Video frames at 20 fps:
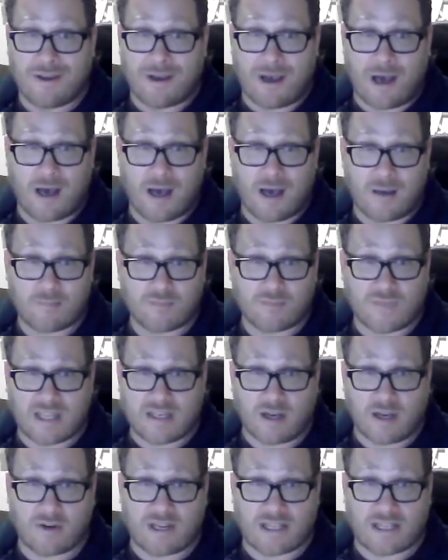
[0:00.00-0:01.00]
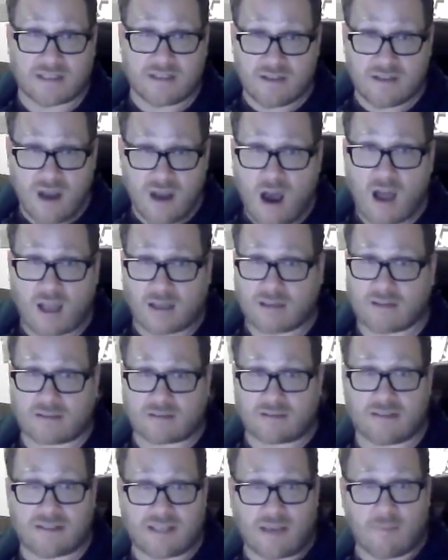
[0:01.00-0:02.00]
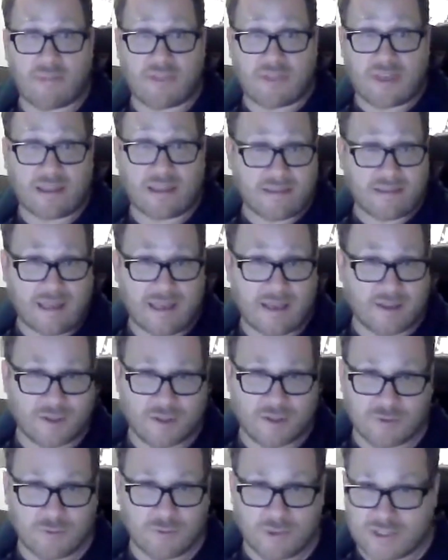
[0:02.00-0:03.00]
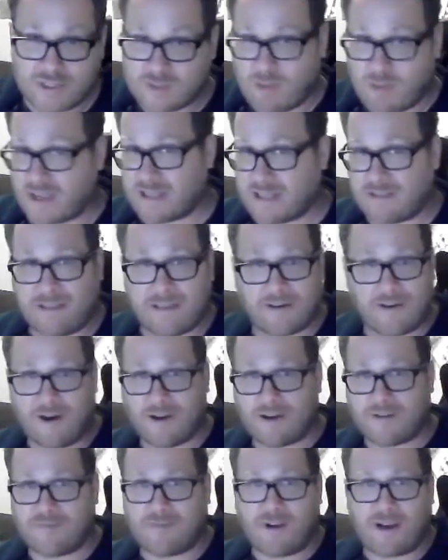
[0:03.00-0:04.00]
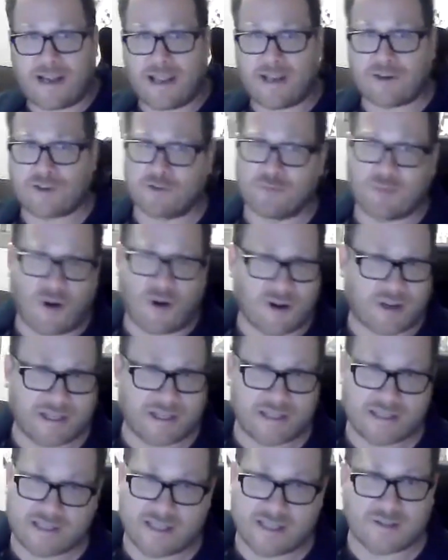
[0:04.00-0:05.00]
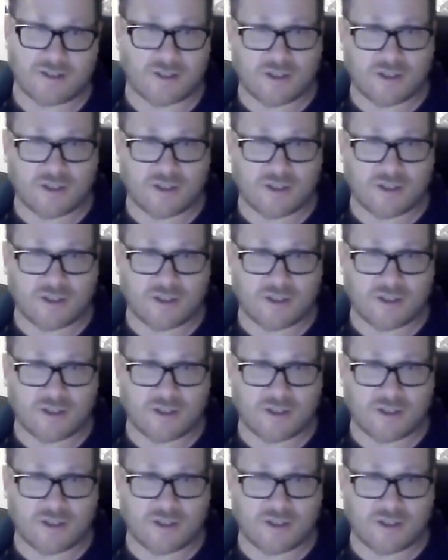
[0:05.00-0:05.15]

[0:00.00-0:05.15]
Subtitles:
It's not something that you would speculate on in financial markets and